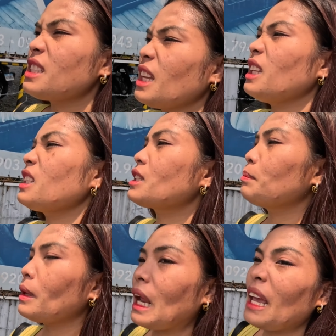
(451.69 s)
said it's
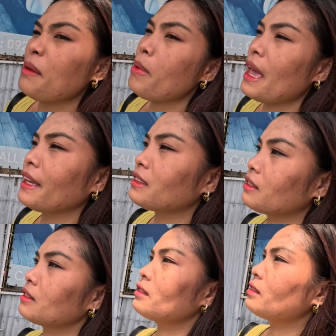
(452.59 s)
private.
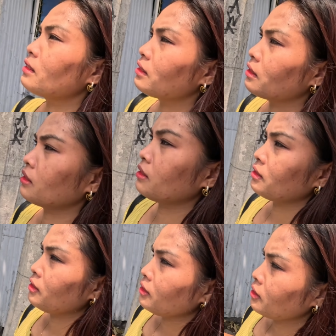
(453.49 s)

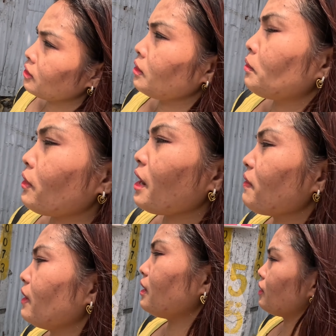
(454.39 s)
It's what? Private. Oh,